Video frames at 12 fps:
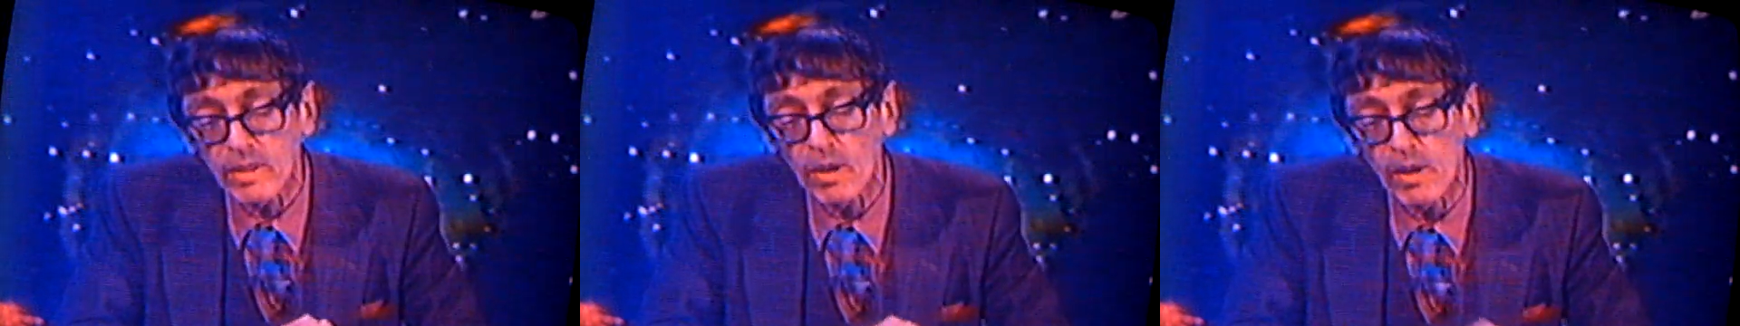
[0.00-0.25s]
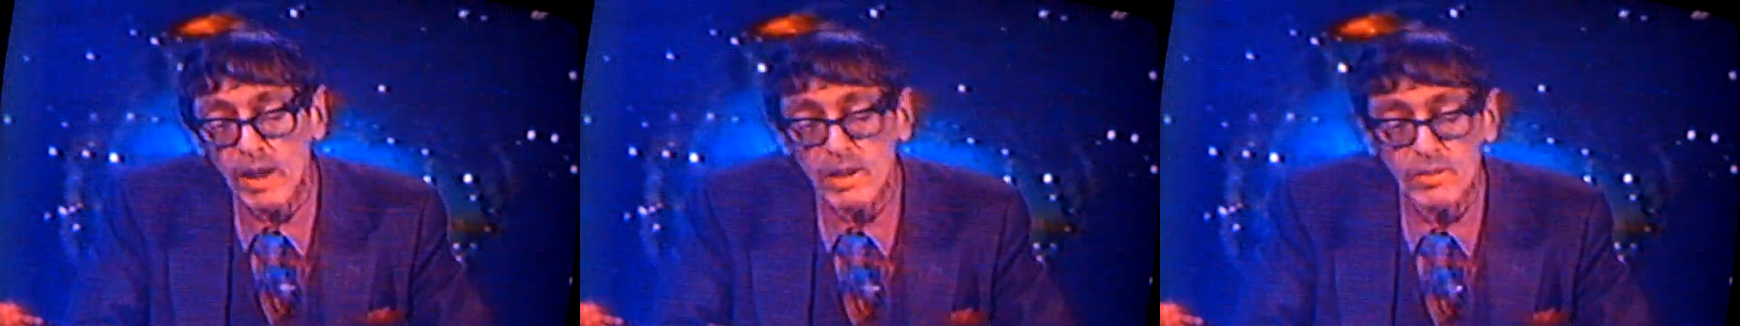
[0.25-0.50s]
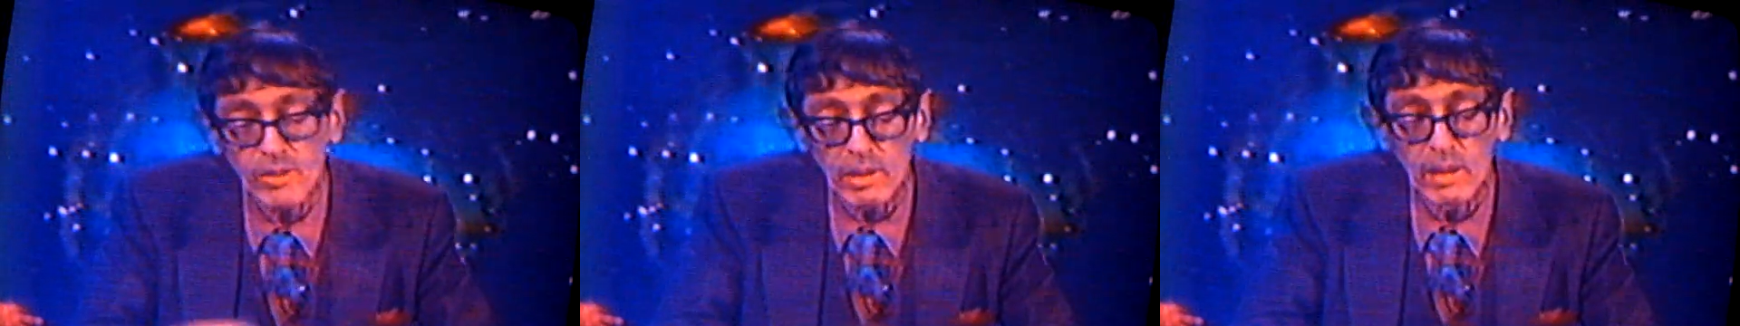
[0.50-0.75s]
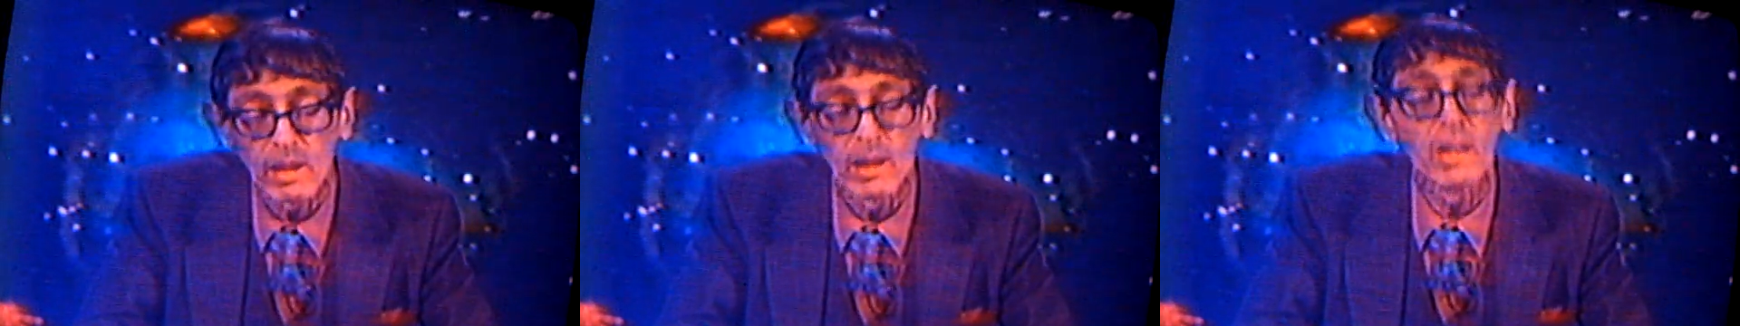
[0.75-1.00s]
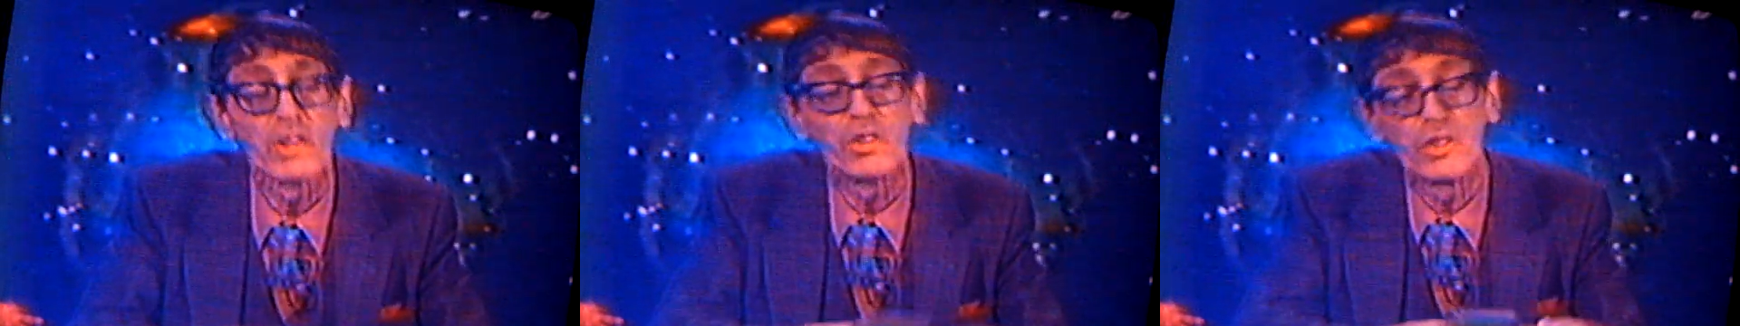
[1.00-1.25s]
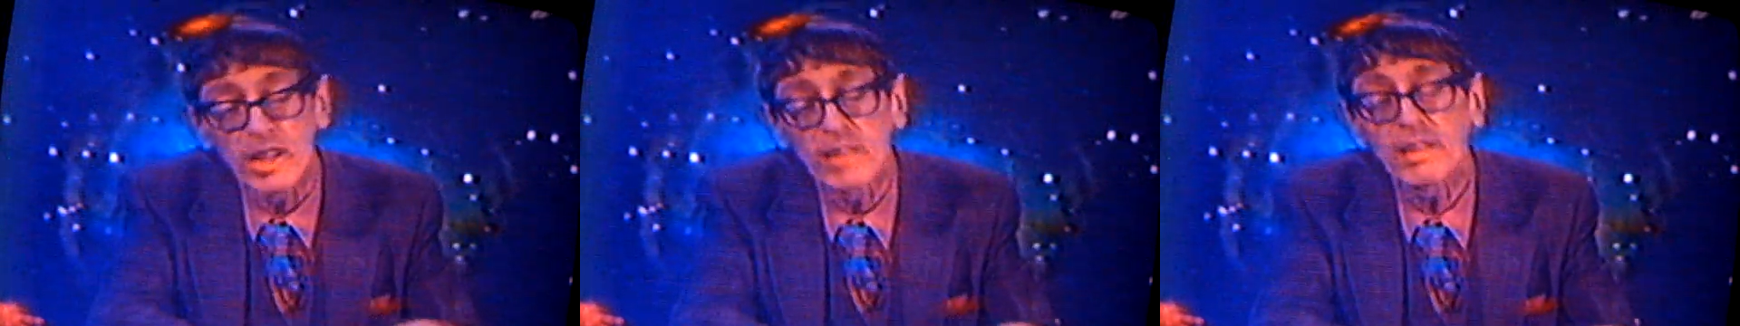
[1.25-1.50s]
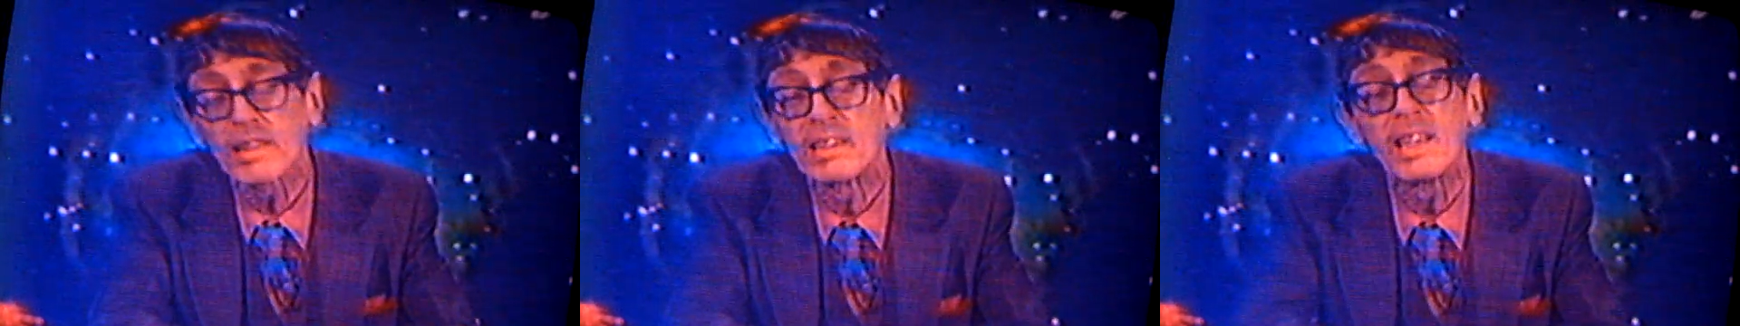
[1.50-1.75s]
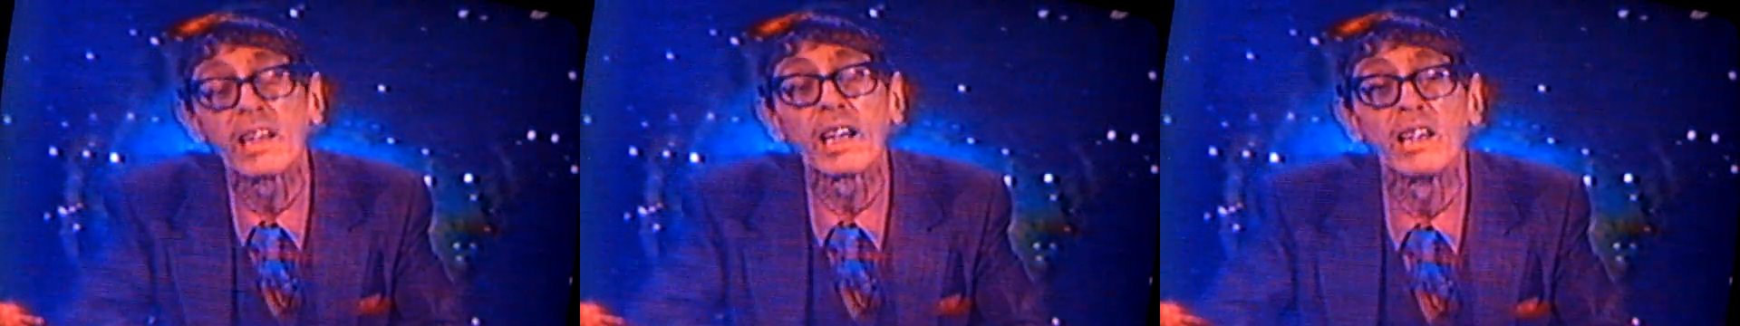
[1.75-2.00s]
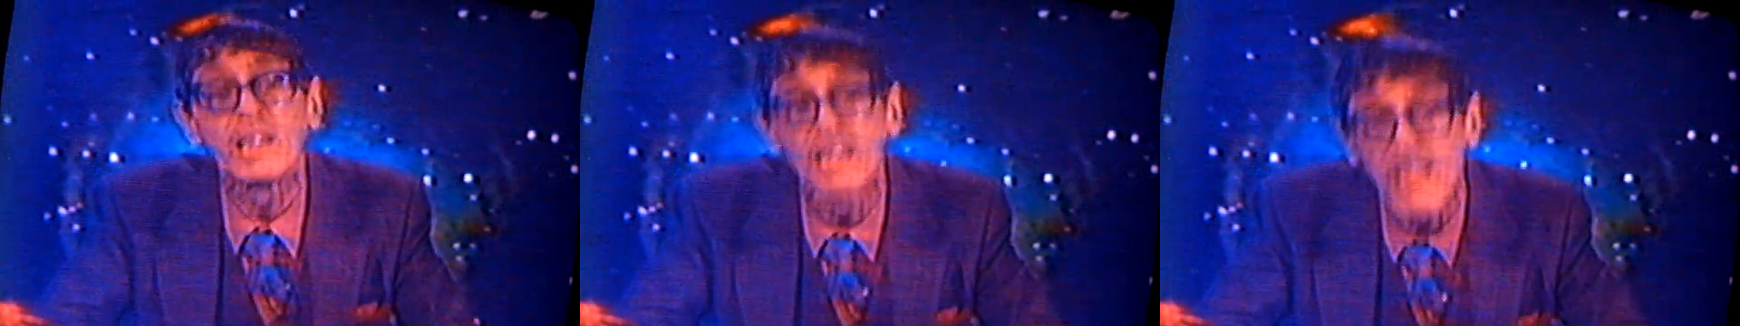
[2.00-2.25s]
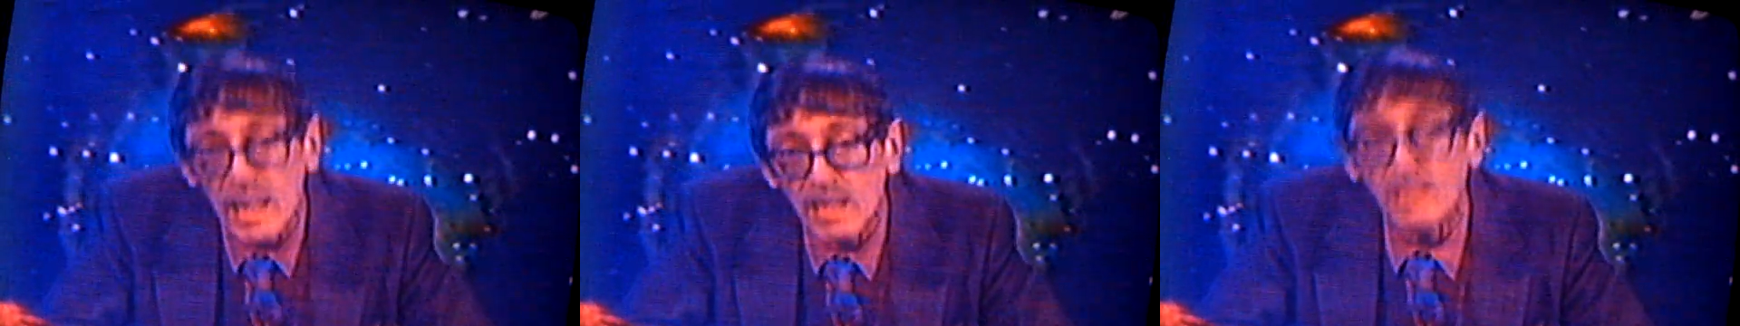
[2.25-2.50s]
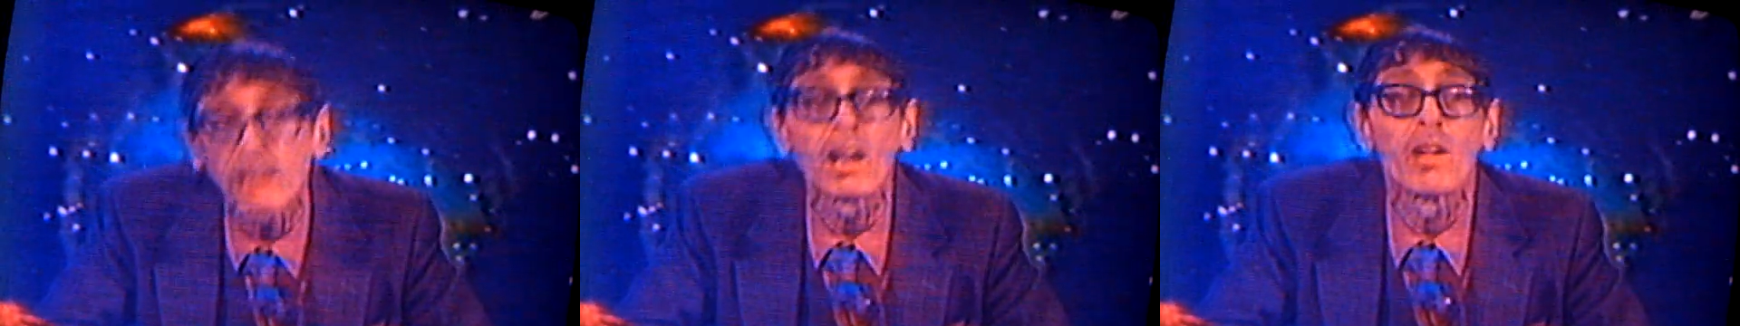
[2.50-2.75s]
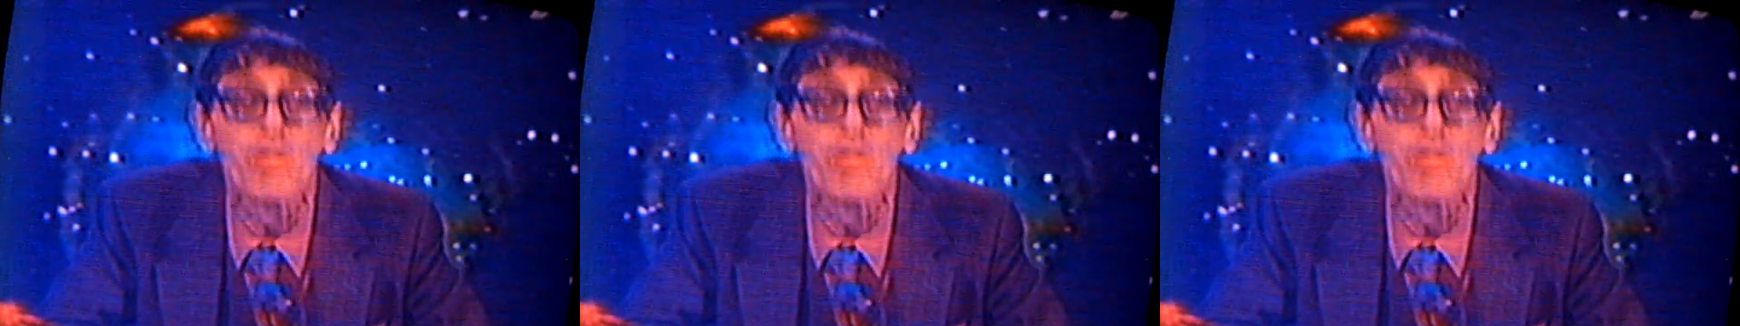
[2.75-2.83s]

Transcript: incarnation, Jesus did indeed